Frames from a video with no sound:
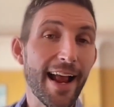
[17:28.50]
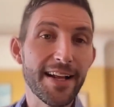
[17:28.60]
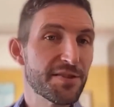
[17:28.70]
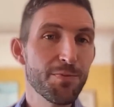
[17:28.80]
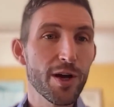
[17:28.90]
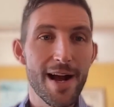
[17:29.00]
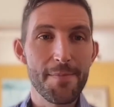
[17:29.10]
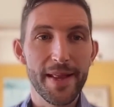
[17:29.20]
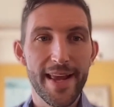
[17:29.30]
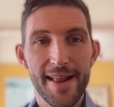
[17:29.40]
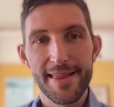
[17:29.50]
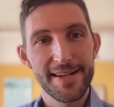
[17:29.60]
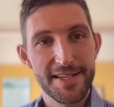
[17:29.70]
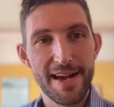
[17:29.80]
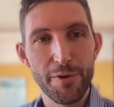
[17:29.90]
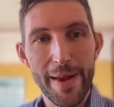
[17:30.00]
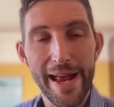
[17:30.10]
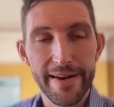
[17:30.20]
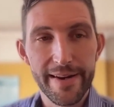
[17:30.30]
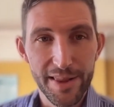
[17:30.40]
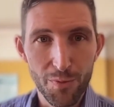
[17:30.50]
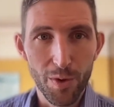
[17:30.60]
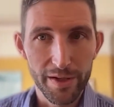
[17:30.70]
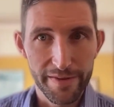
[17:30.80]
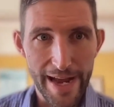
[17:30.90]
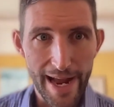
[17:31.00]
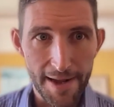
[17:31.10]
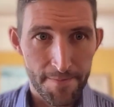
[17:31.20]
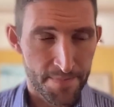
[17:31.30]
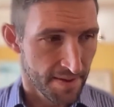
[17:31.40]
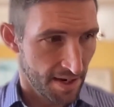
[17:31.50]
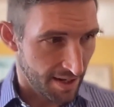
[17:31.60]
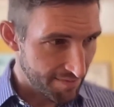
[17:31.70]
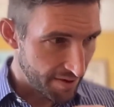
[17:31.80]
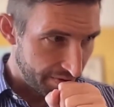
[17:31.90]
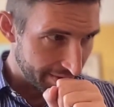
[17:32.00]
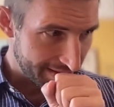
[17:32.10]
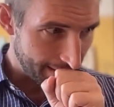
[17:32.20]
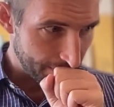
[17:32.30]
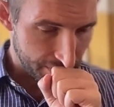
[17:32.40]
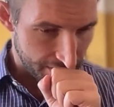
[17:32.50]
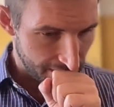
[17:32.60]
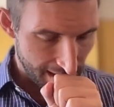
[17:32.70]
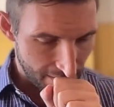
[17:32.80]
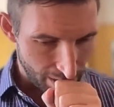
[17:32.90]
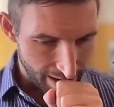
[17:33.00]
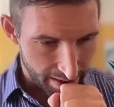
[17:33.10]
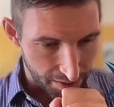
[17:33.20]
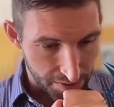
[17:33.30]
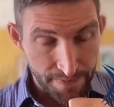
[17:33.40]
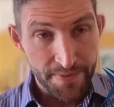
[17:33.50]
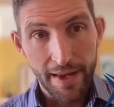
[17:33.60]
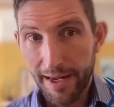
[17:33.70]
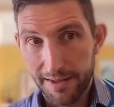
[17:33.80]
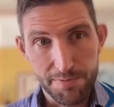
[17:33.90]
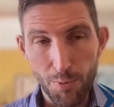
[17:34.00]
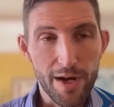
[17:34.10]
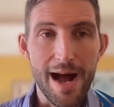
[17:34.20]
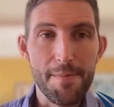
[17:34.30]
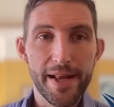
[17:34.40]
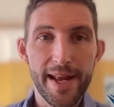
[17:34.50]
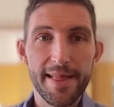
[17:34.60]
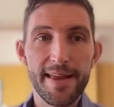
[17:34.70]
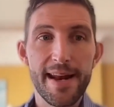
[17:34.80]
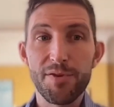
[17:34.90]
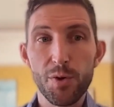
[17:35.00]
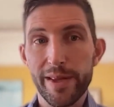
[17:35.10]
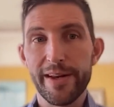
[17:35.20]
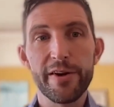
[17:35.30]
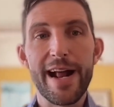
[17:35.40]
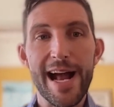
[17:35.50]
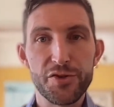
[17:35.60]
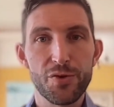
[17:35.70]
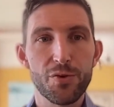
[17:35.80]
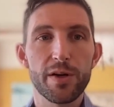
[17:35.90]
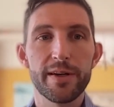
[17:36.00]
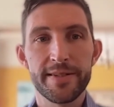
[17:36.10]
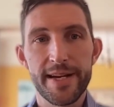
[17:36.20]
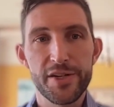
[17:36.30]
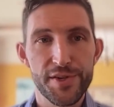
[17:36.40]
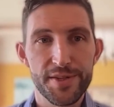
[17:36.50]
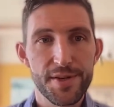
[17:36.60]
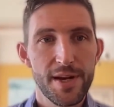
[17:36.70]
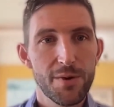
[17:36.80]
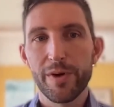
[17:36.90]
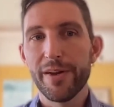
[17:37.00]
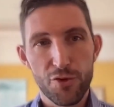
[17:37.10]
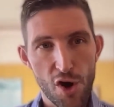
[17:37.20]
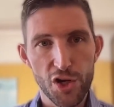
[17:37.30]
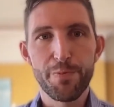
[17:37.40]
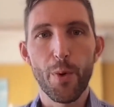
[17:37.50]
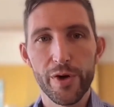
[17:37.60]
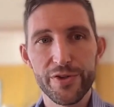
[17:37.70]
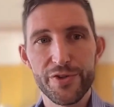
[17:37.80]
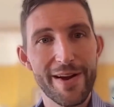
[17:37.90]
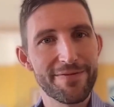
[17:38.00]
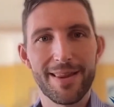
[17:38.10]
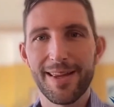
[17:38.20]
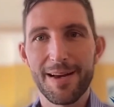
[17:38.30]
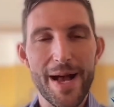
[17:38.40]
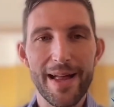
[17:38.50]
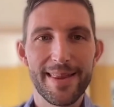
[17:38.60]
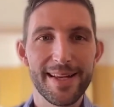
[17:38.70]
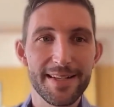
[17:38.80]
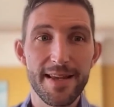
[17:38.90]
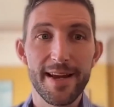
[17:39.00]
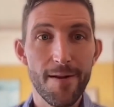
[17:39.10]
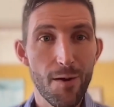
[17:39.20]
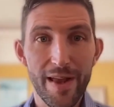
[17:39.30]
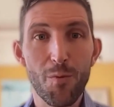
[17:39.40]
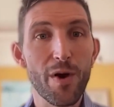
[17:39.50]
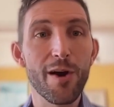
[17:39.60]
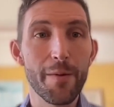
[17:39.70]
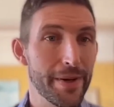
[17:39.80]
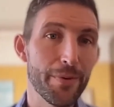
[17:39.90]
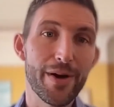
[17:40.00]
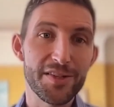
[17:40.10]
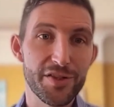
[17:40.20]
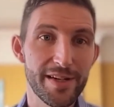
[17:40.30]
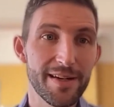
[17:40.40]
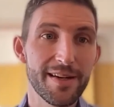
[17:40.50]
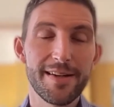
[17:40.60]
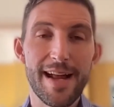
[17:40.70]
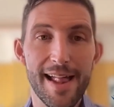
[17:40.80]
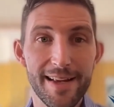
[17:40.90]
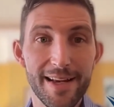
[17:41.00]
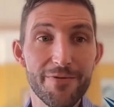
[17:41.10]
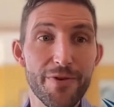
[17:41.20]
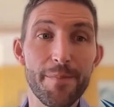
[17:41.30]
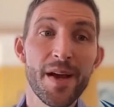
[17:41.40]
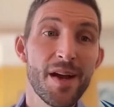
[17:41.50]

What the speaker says: it's more complicated than it's ever been in the world of AI. And I'll give you a few examples and where it goes. It's more complicated than ever with international organizations. When you have cross borders, you have to think about things like, okay, where are people actually dialing in from?